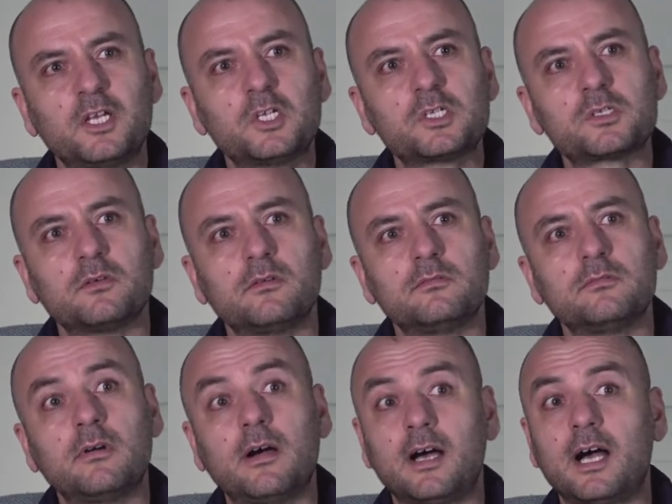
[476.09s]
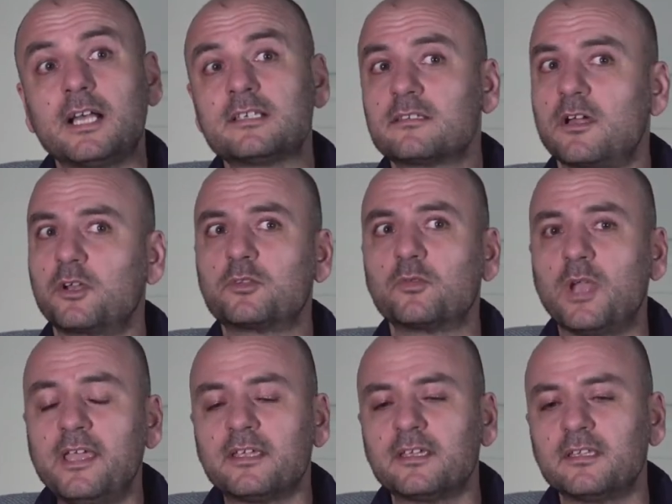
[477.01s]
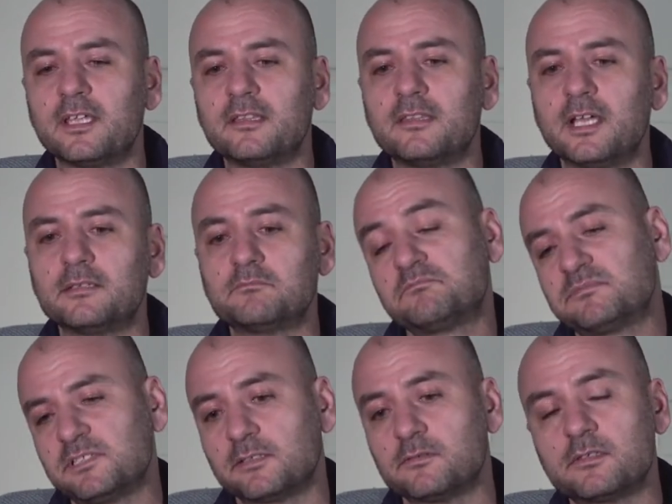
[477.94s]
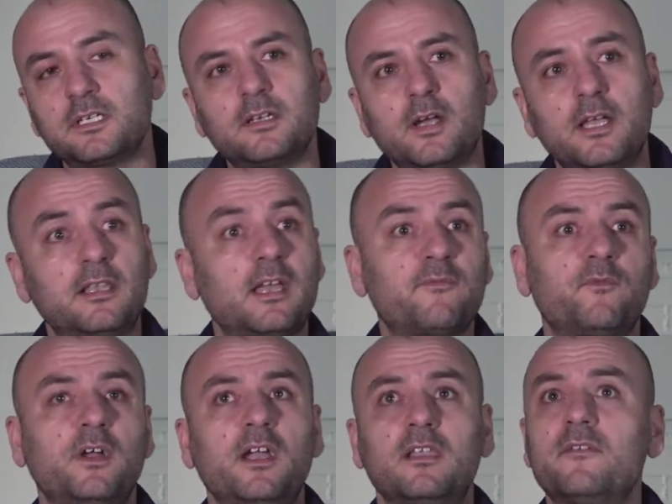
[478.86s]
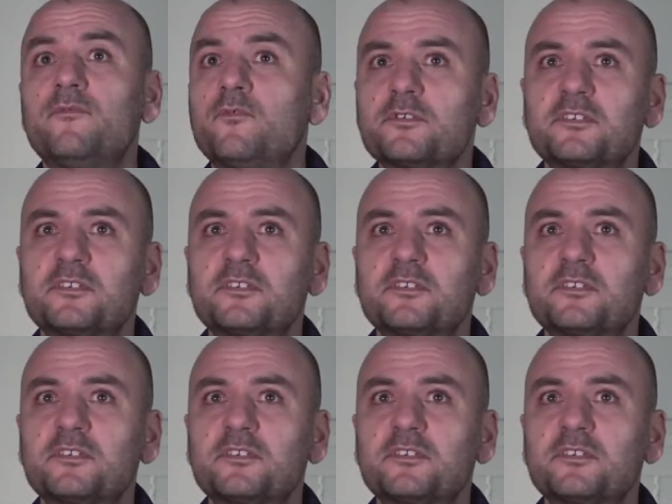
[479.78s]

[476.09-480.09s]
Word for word: So I started to like it, and that like okay, I love I love Four